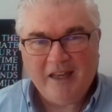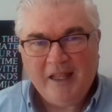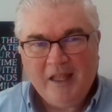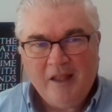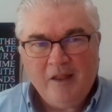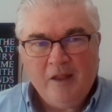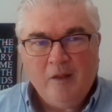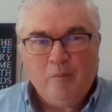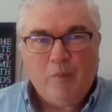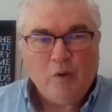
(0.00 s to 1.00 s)
And
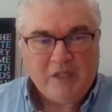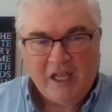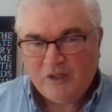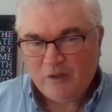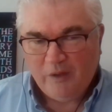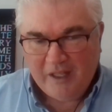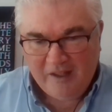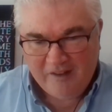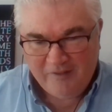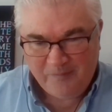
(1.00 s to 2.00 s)

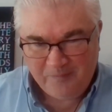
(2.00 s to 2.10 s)
potentially,